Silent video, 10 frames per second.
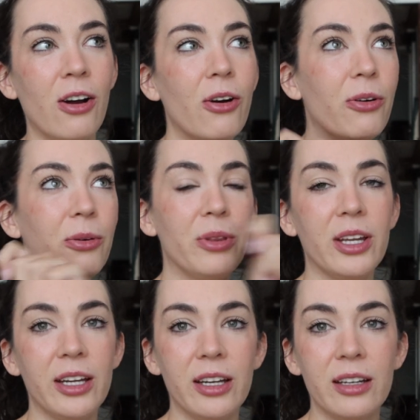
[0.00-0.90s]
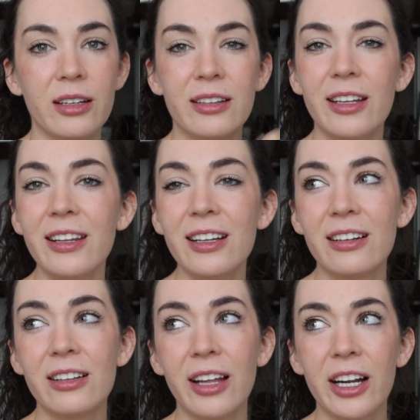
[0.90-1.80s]
oh, because I think
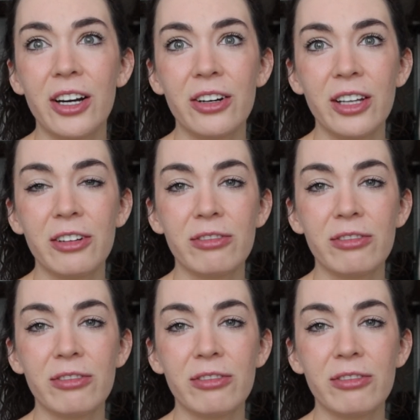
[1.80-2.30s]
Claire like